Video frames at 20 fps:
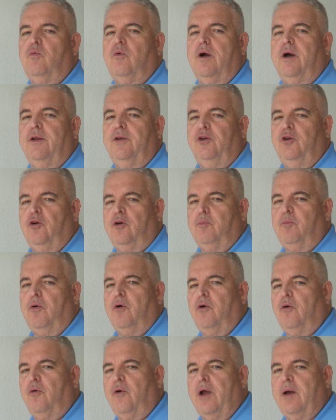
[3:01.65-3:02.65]
run your
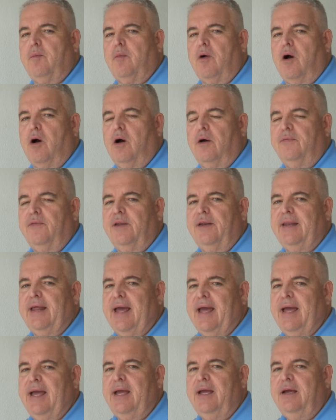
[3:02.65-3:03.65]
program on the
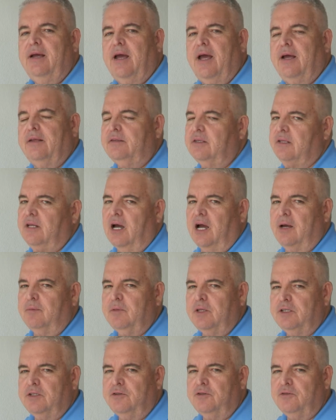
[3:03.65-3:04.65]
day at the time
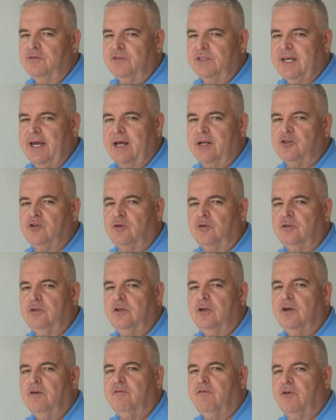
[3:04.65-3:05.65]
that you've scheduled
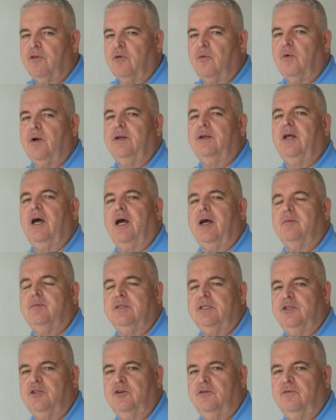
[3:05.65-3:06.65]
for the run times
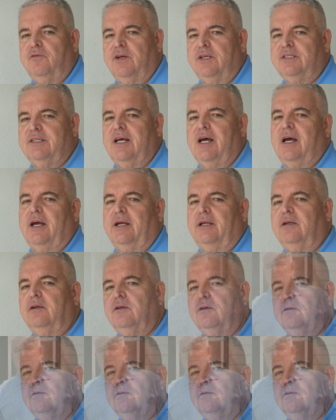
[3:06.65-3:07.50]
that you've assigned.